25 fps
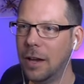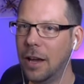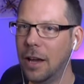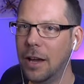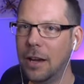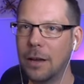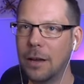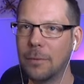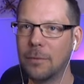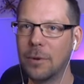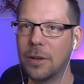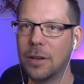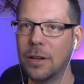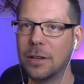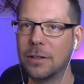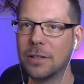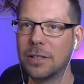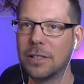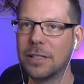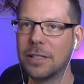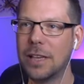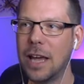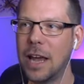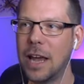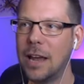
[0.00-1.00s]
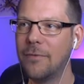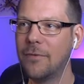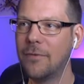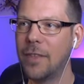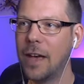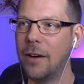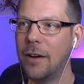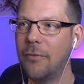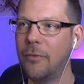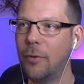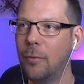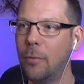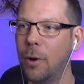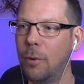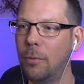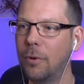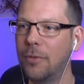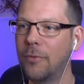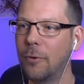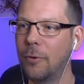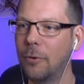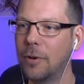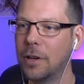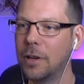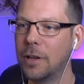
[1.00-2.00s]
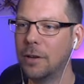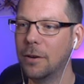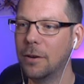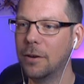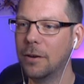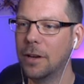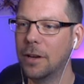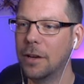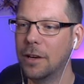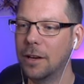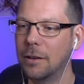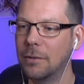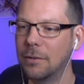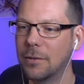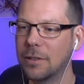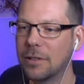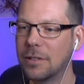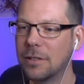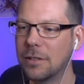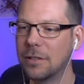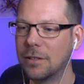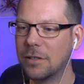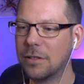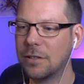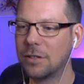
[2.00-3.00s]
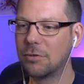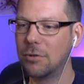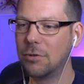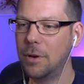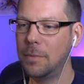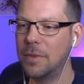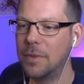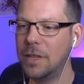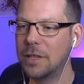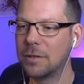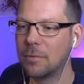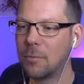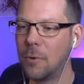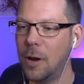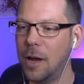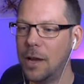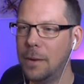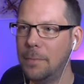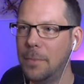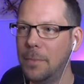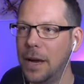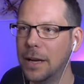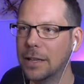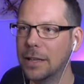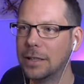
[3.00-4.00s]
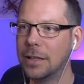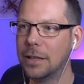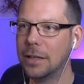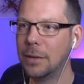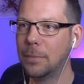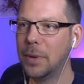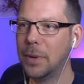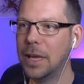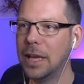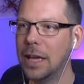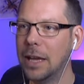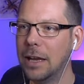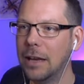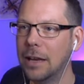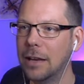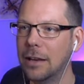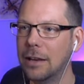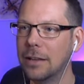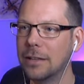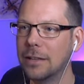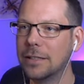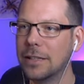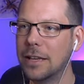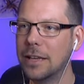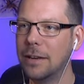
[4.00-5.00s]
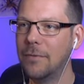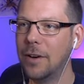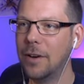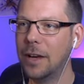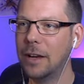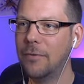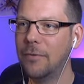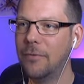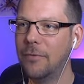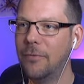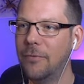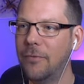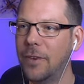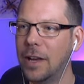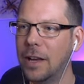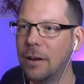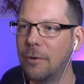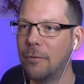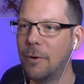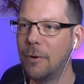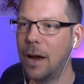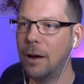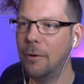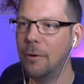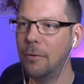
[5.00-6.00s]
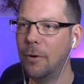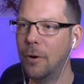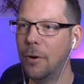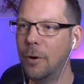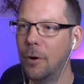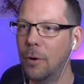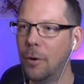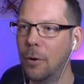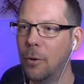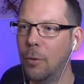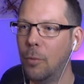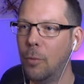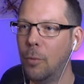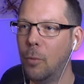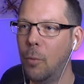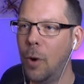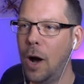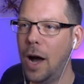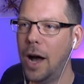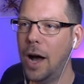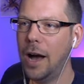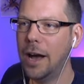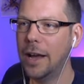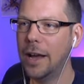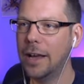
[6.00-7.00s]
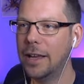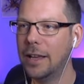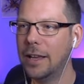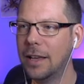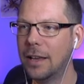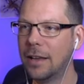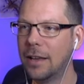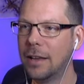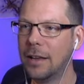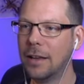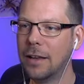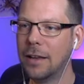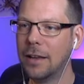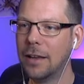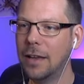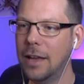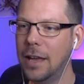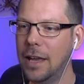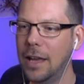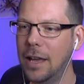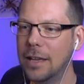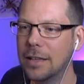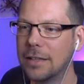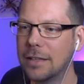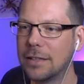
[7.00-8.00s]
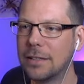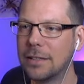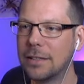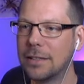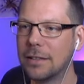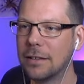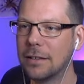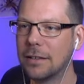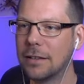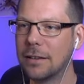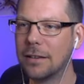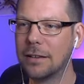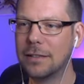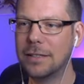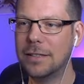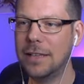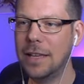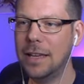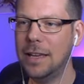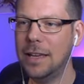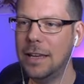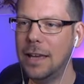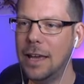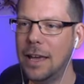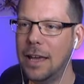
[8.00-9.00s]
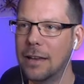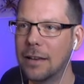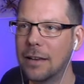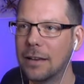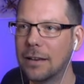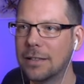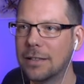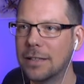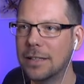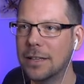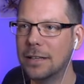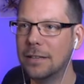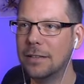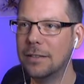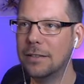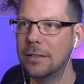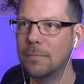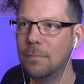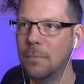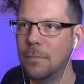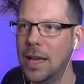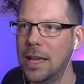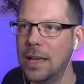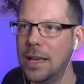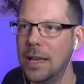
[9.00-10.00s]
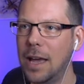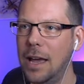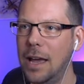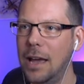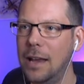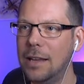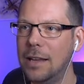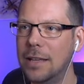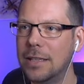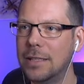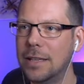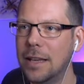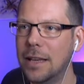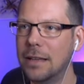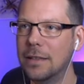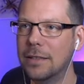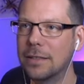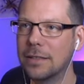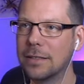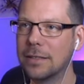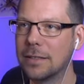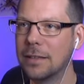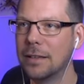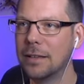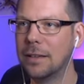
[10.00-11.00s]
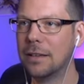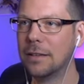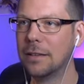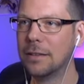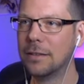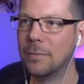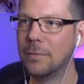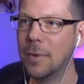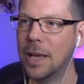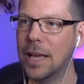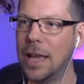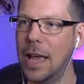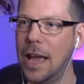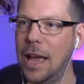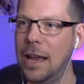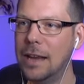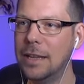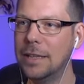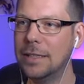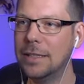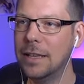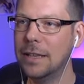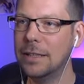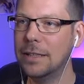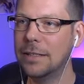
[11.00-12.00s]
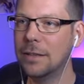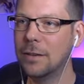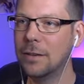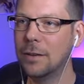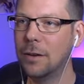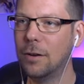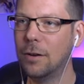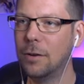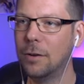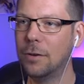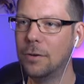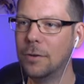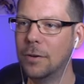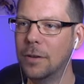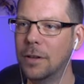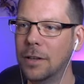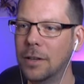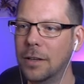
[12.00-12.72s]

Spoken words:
And I'm going to just save that for what we've already done. And I'm just going to strip this right back to the beginning and see if I can figure out why it's syncing. Because that doesn't make any sense. It doesn't make any sense at all.